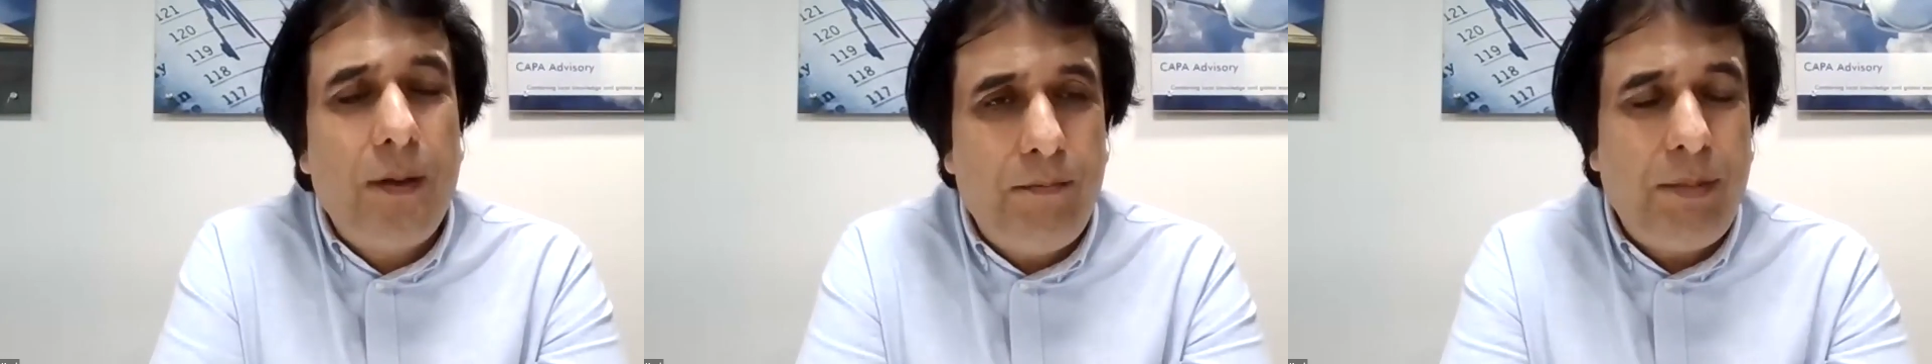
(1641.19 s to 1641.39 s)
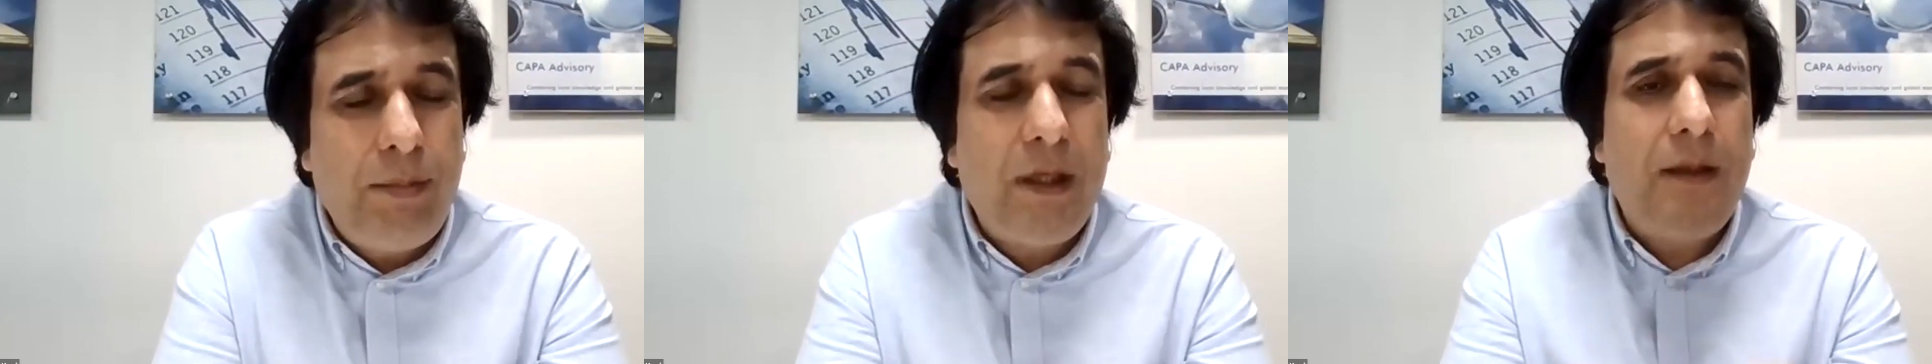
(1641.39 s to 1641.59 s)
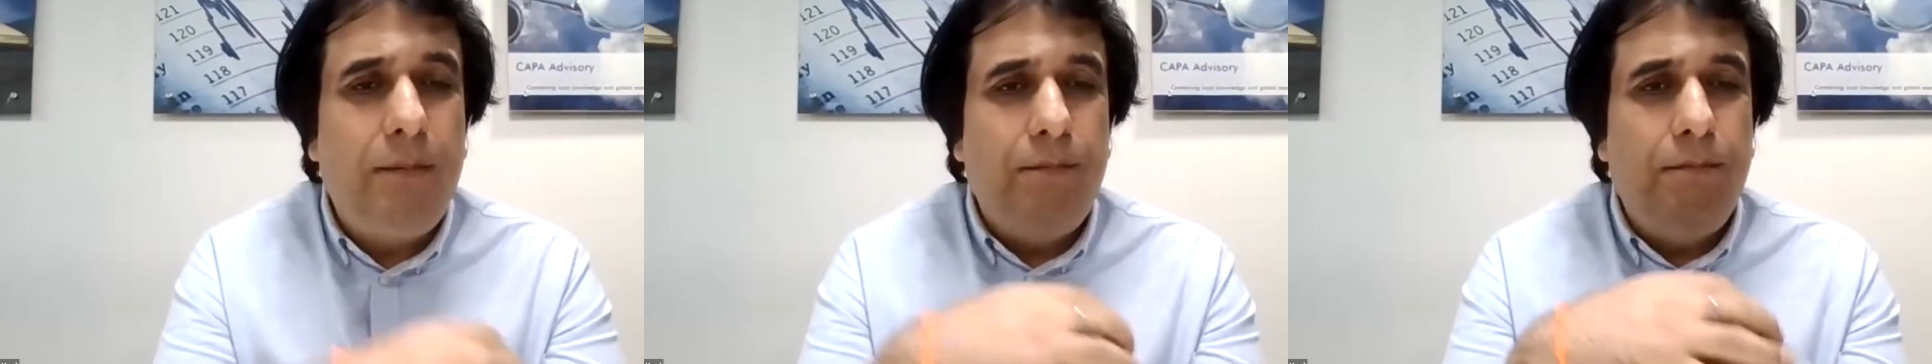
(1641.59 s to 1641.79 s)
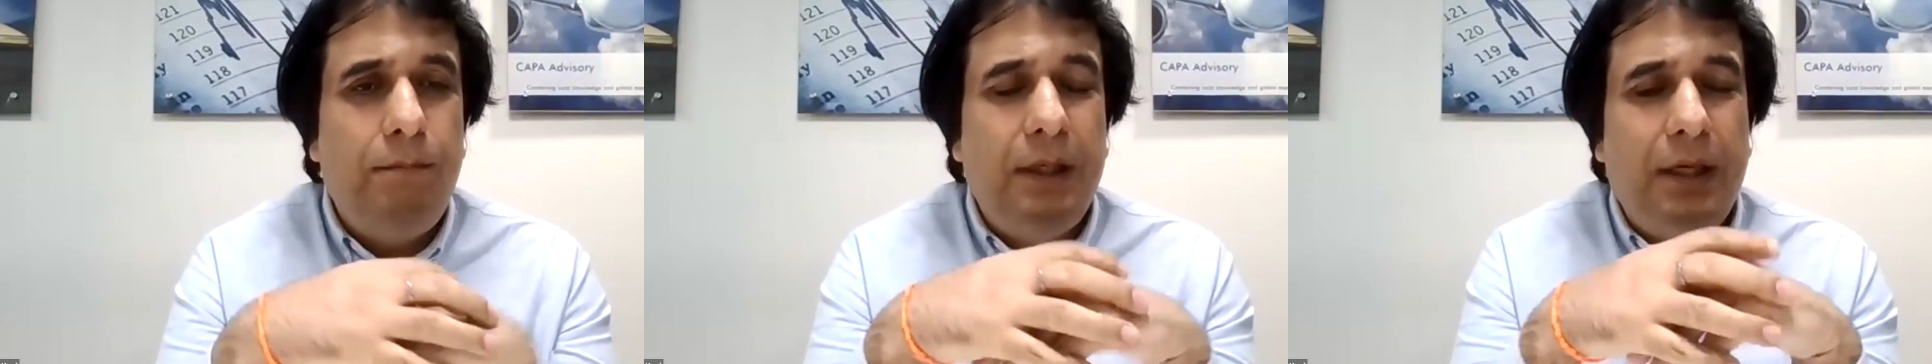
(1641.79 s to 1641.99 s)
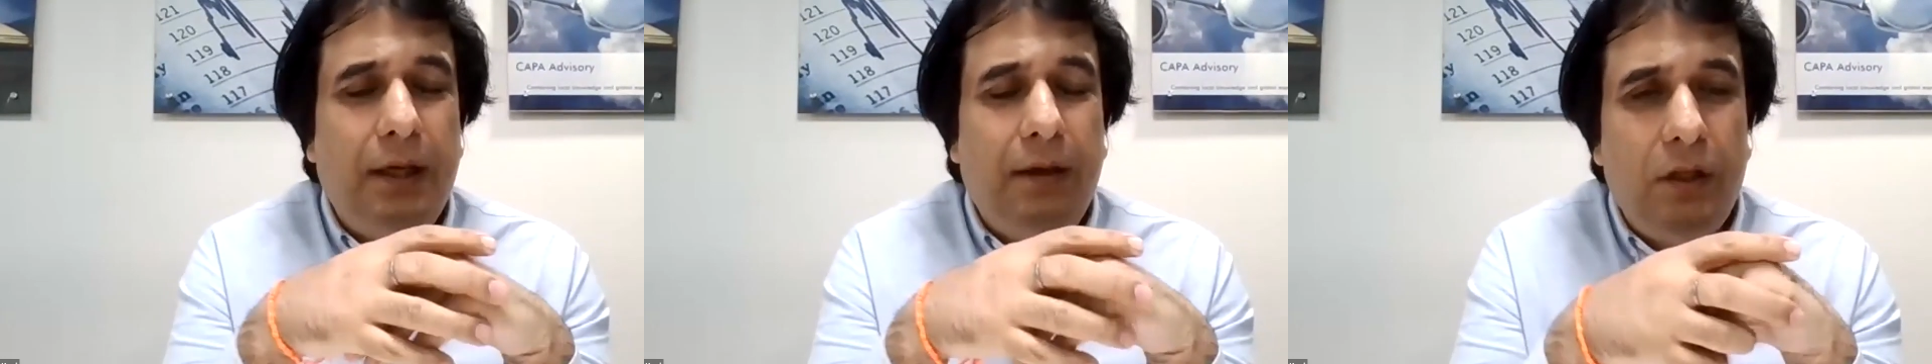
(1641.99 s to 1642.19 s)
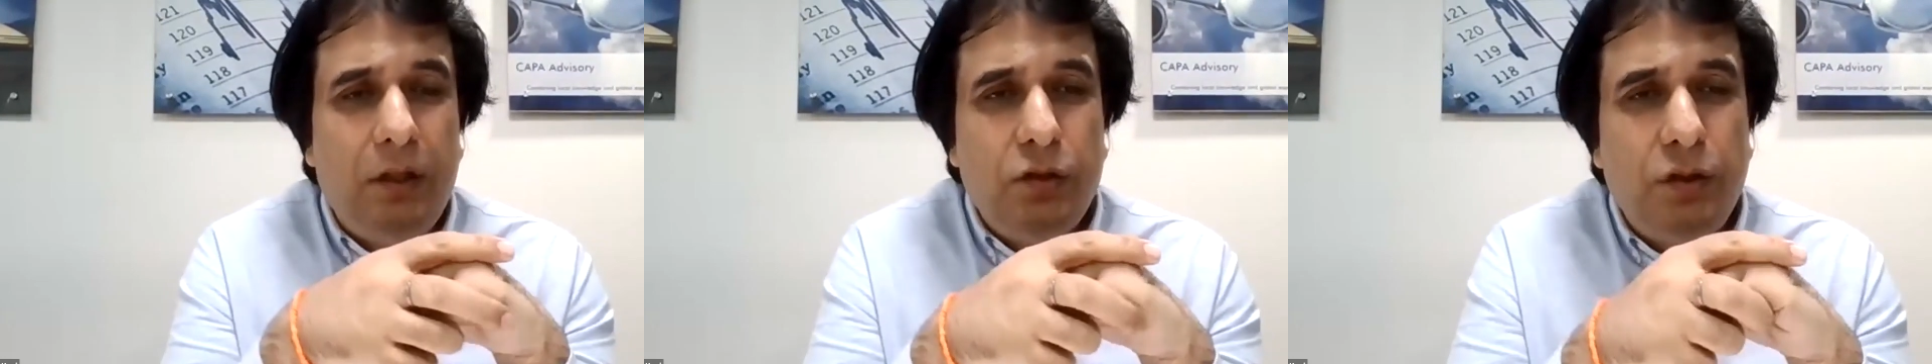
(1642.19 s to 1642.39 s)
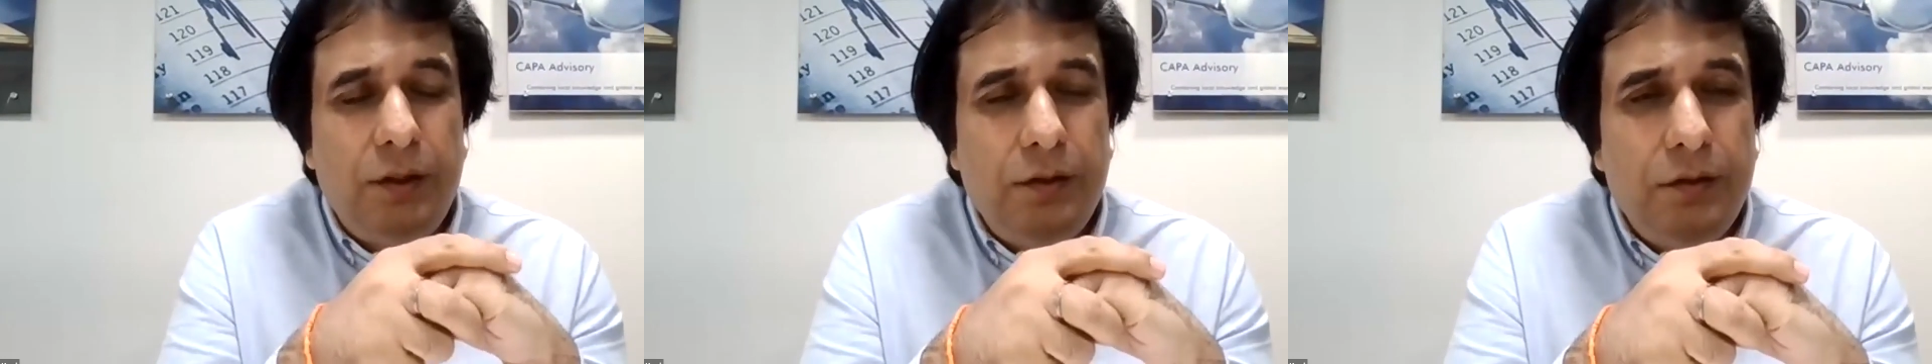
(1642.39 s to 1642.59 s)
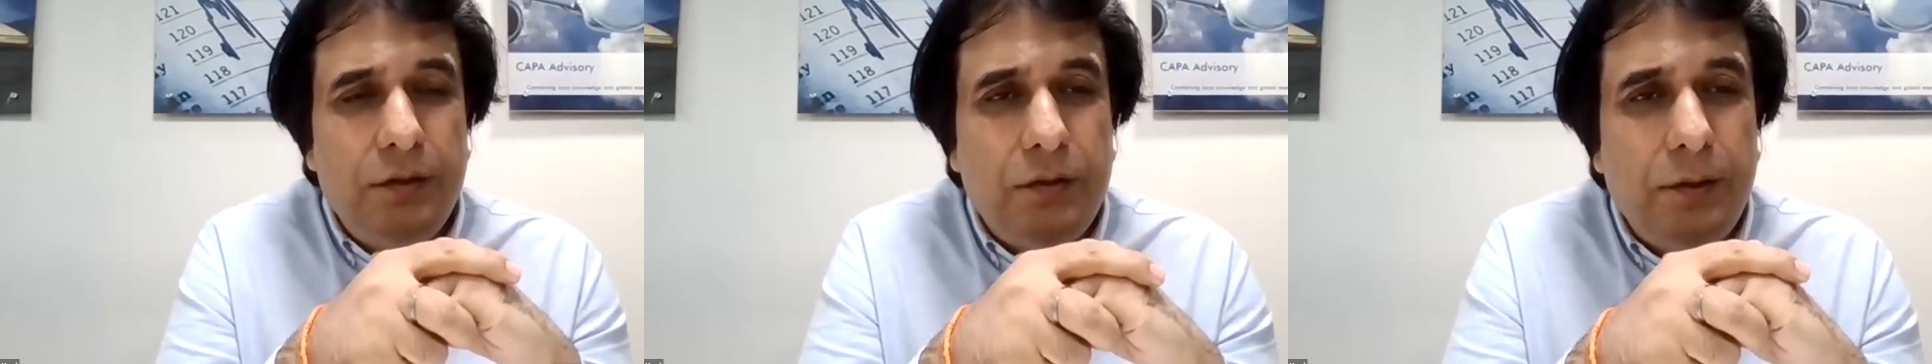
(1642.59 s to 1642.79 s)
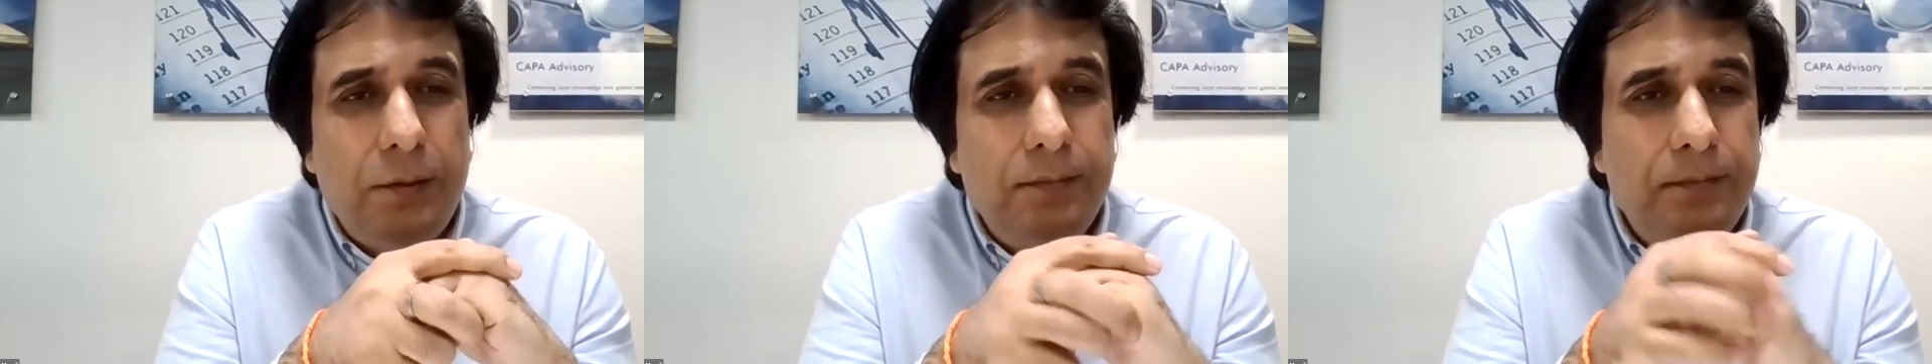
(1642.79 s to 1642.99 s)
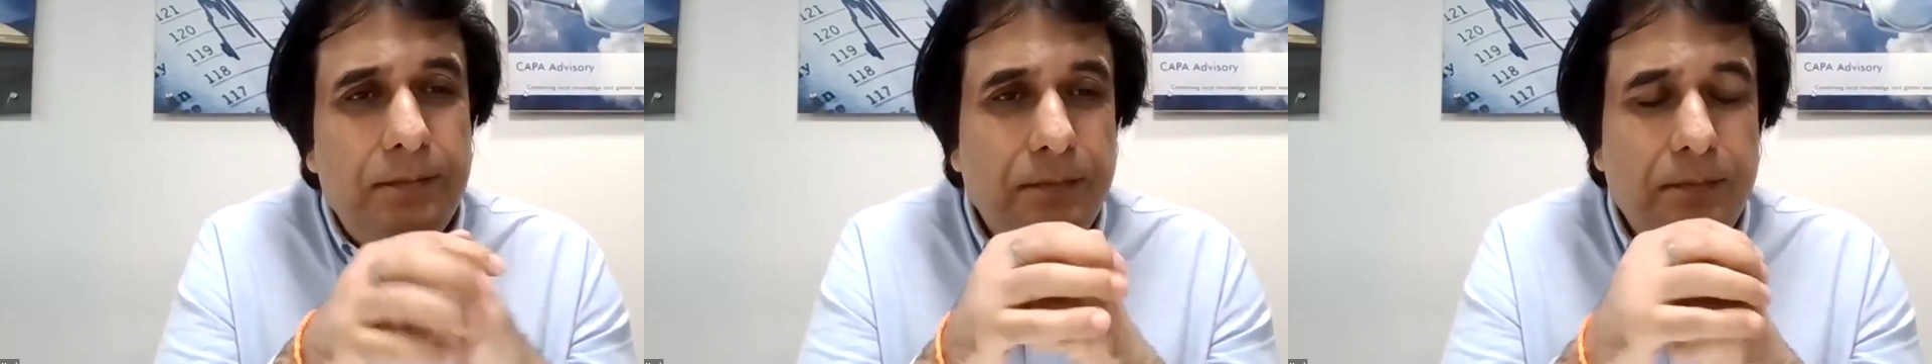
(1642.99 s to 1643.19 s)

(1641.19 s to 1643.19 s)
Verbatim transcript: and big, big aviation industry.